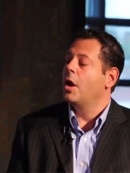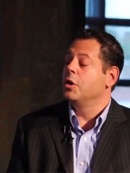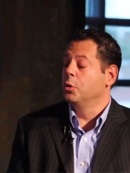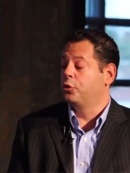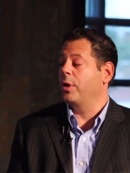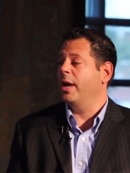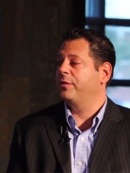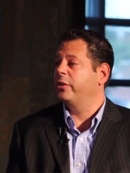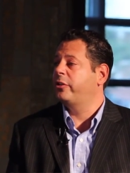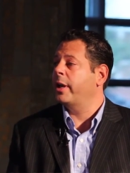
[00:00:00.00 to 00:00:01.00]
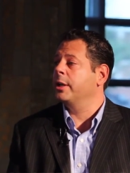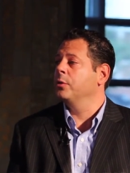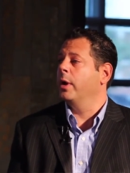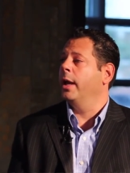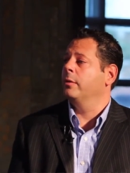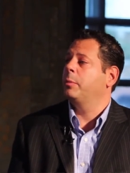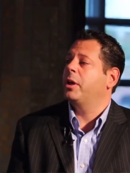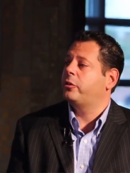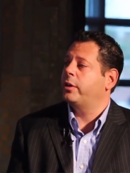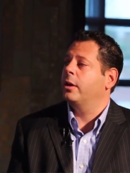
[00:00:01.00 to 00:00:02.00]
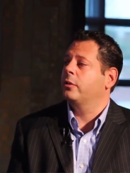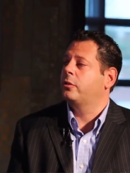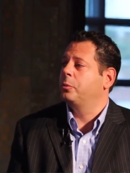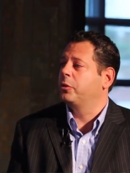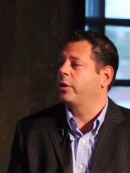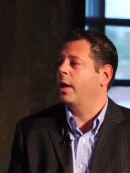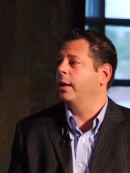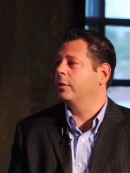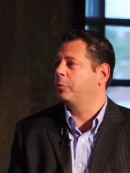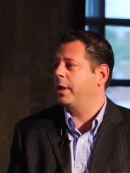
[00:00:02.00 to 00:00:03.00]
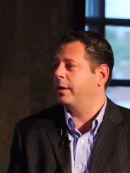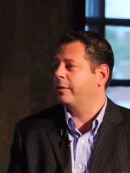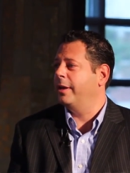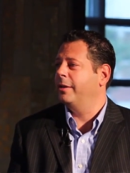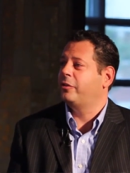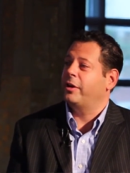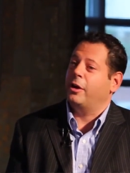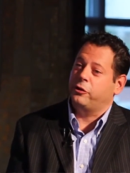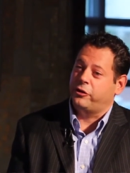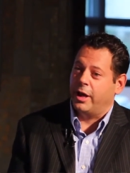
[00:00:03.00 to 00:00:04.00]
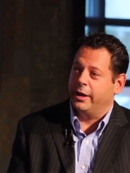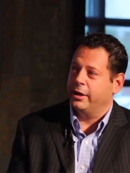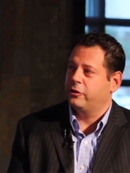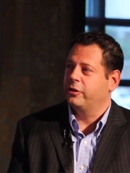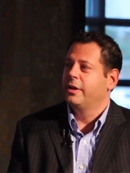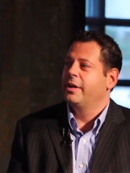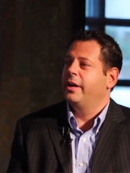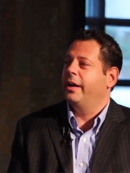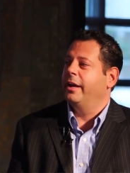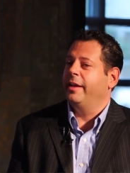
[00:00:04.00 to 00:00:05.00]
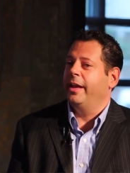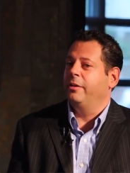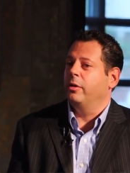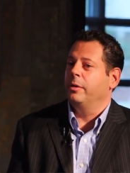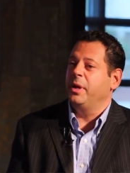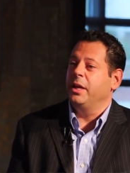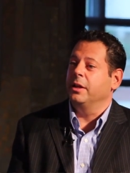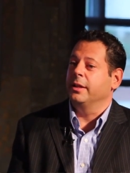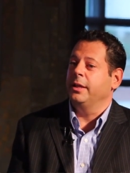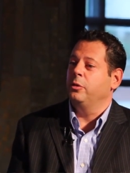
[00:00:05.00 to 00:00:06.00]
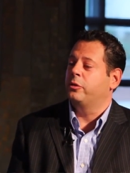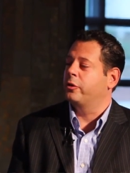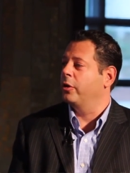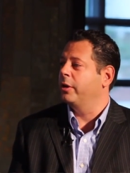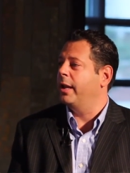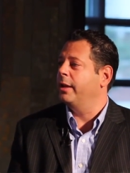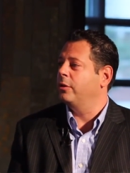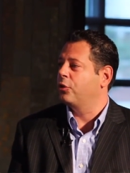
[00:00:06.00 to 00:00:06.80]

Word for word: You were drafted second round by Seattle Supersonics back then, Seattle Sonics. And then immediately you started getting